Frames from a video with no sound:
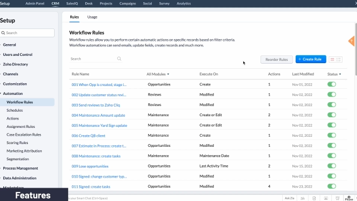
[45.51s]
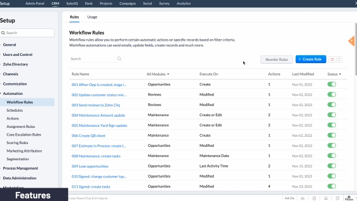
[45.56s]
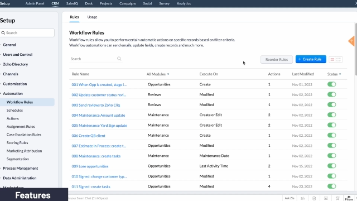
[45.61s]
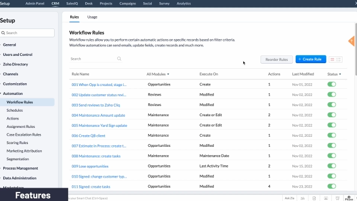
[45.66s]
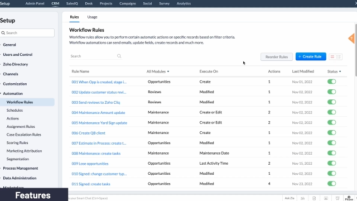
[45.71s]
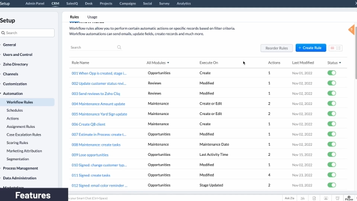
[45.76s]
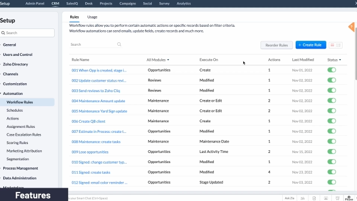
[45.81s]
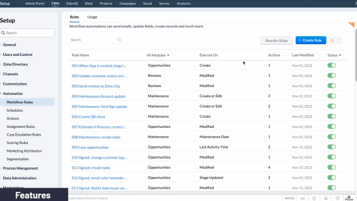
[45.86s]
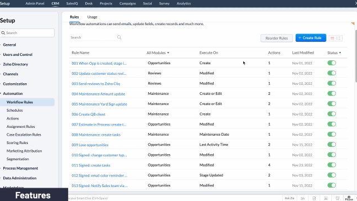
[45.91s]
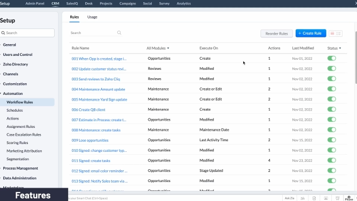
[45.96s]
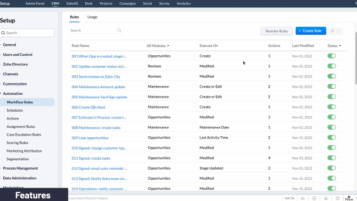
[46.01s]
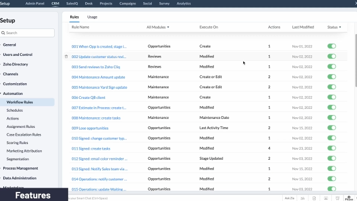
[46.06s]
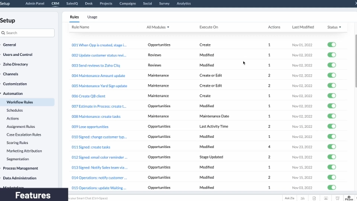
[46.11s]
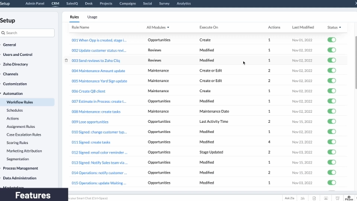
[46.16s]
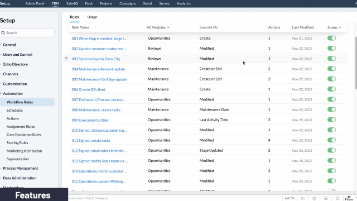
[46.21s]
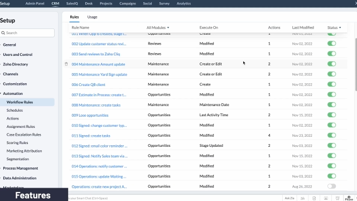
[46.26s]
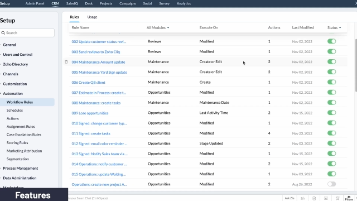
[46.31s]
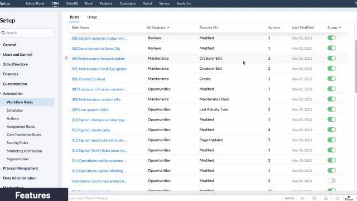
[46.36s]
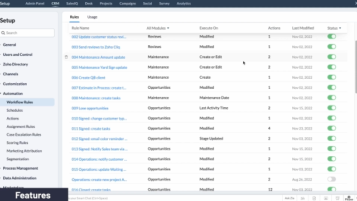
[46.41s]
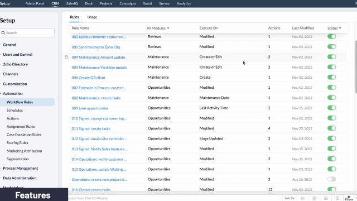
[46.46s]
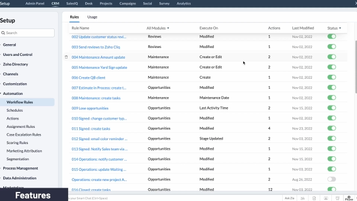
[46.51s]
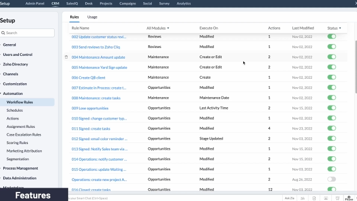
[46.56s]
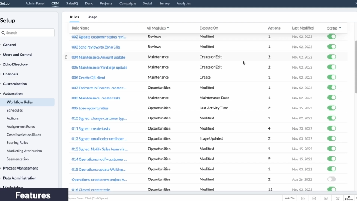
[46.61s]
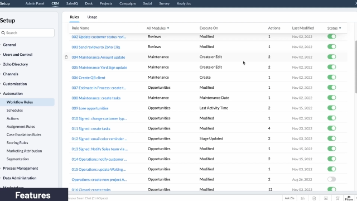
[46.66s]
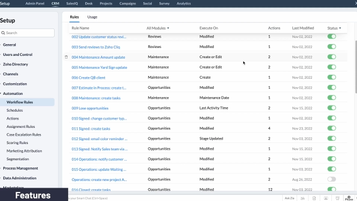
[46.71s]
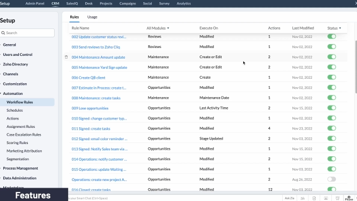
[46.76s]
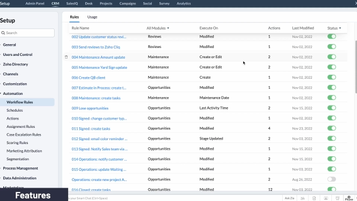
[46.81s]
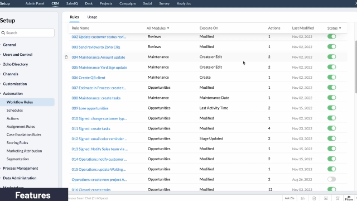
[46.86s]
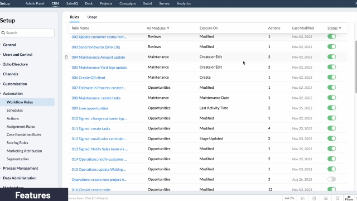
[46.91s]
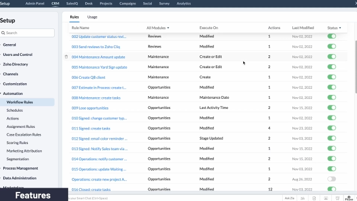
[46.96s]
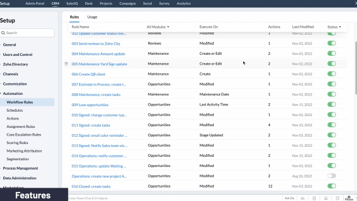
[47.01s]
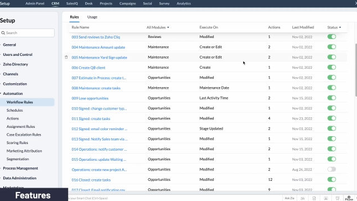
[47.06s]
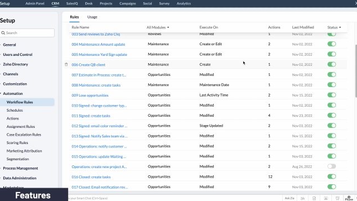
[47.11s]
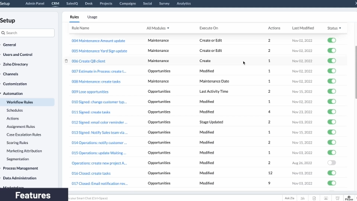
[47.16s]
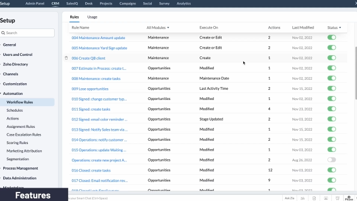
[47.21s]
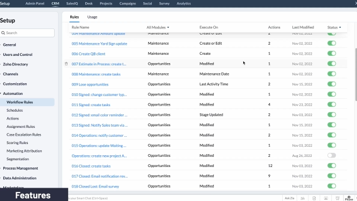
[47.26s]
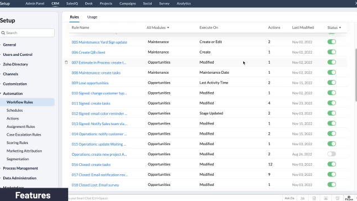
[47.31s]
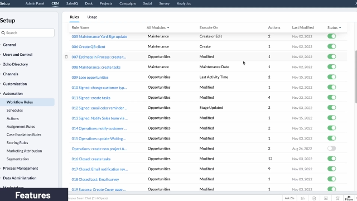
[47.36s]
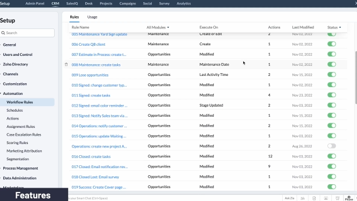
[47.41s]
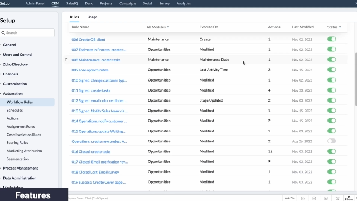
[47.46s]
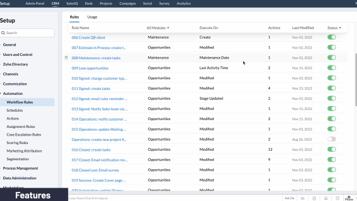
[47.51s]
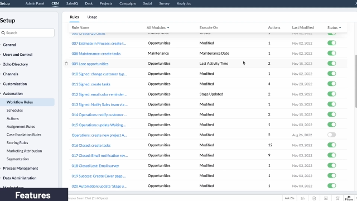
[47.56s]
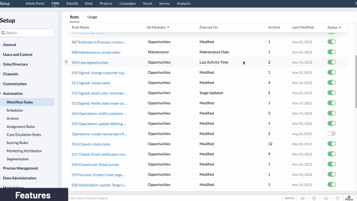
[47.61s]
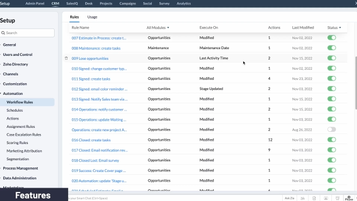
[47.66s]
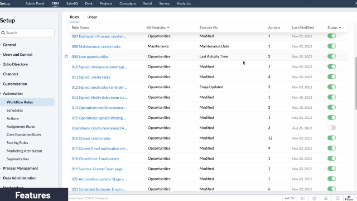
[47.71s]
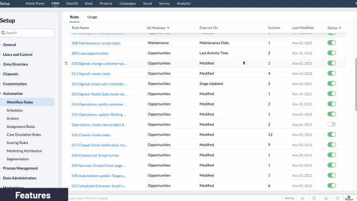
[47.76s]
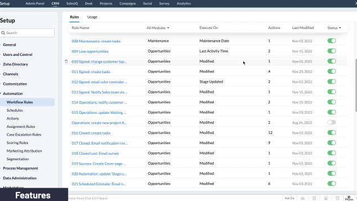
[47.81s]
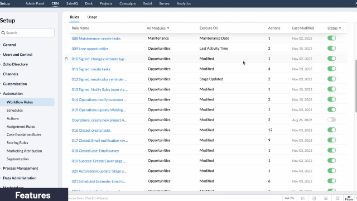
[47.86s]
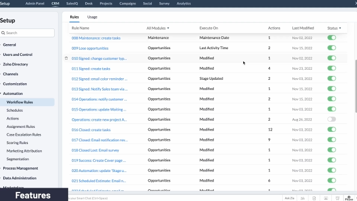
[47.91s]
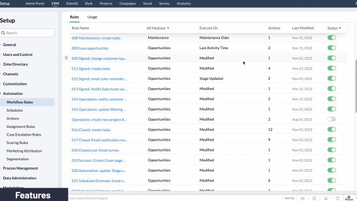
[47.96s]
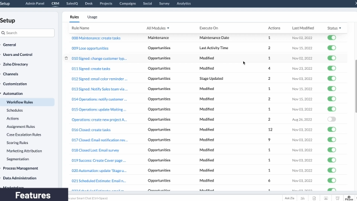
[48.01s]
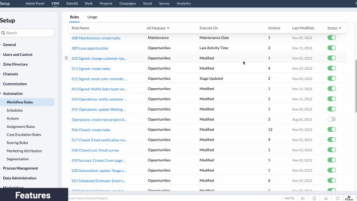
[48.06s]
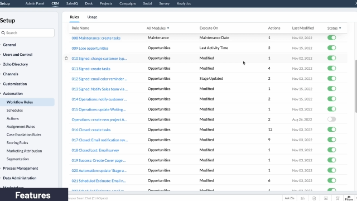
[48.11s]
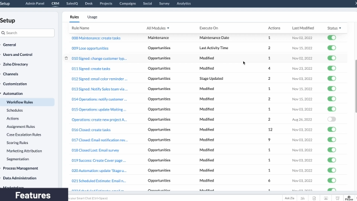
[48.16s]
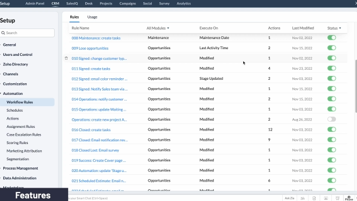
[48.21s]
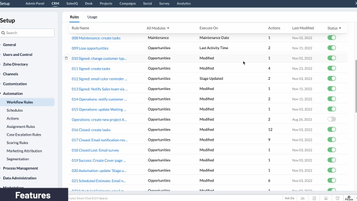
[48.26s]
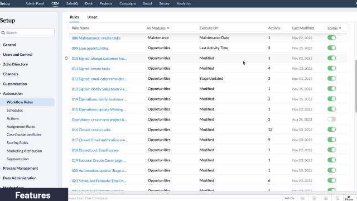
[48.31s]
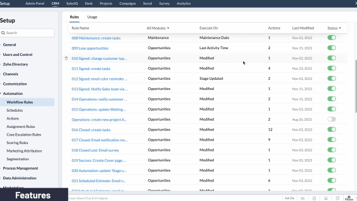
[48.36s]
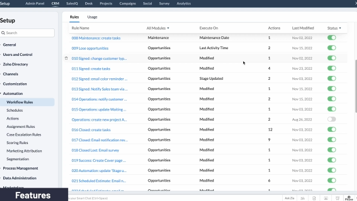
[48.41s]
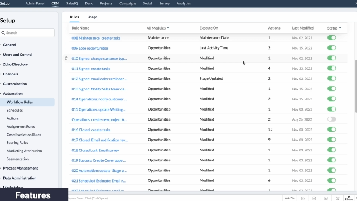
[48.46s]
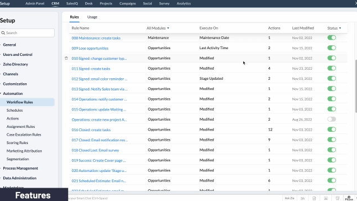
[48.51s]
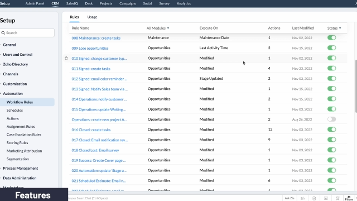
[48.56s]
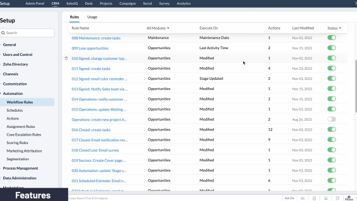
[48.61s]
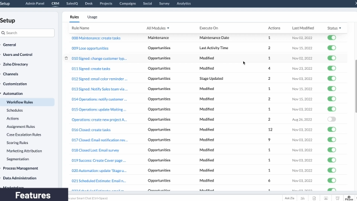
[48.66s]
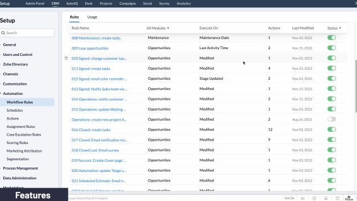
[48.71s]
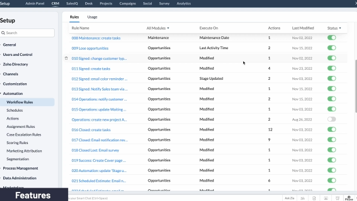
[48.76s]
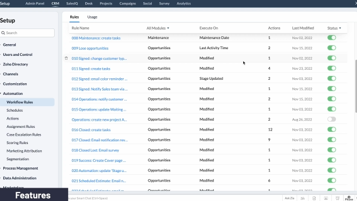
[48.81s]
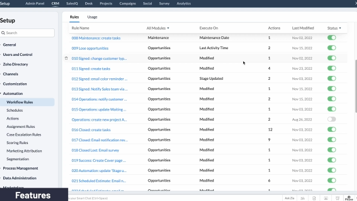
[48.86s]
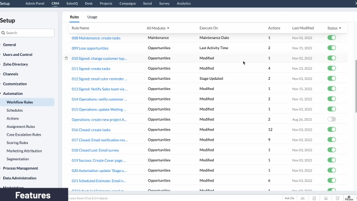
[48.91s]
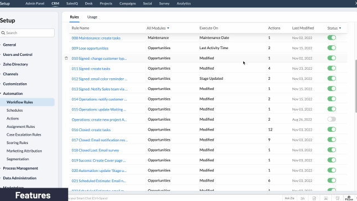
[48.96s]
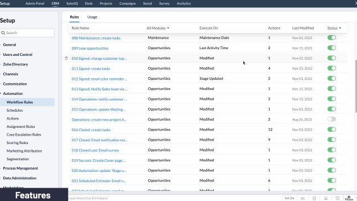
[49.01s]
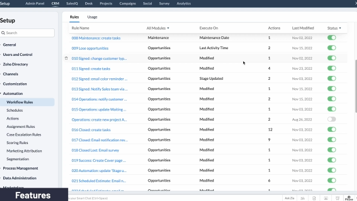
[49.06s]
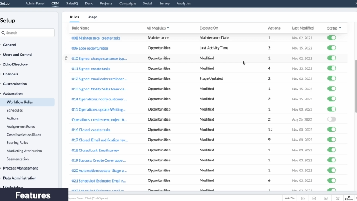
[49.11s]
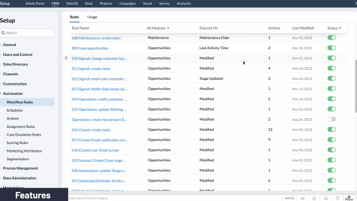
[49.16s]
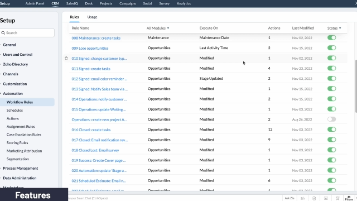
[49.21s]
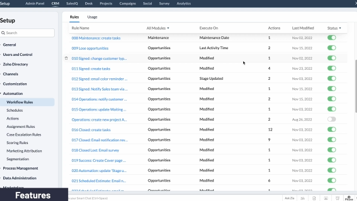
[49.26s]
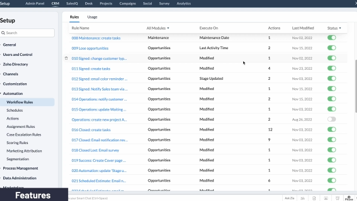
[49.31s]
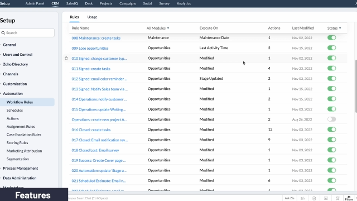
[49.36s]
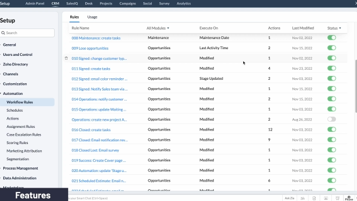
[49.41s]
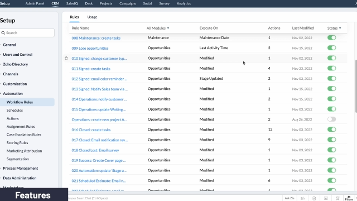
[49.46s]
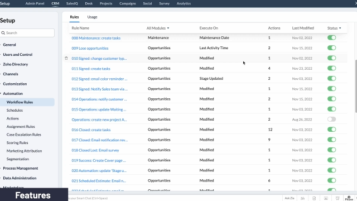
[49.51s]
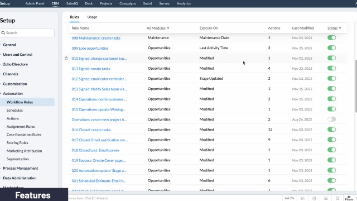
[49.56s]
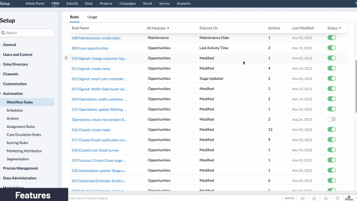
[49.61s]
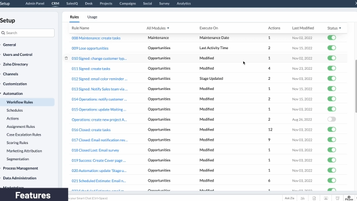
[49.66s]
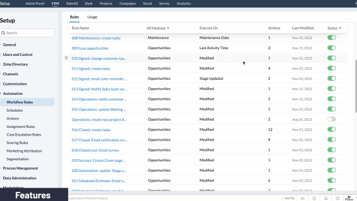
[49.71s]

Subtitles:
[unreadable: no face in view]